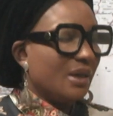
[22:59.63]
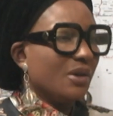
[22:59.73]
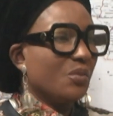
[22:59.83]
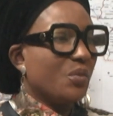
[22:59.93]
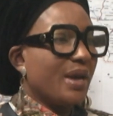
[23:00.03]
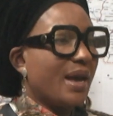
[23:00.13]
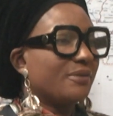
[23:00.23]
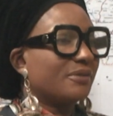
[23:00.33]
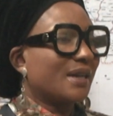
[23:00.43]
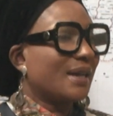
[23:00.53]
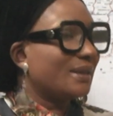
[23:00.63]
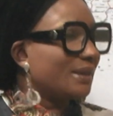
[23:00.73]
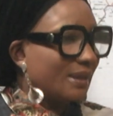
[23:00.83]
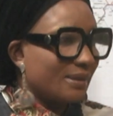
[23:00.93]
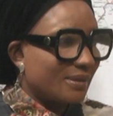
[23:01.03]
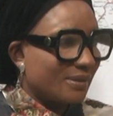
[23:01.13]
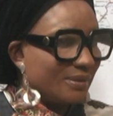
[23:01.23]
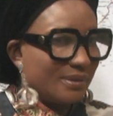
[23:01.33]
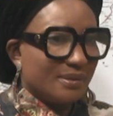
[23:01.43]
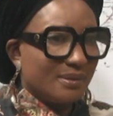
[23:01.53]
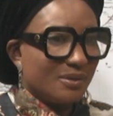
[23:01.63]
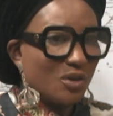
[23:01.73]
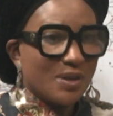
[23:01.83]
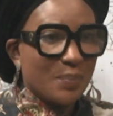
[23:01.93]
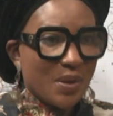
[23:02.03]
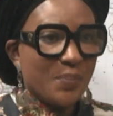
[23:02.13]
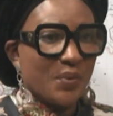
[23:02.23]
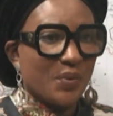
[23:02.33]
we have candidates. Those are people.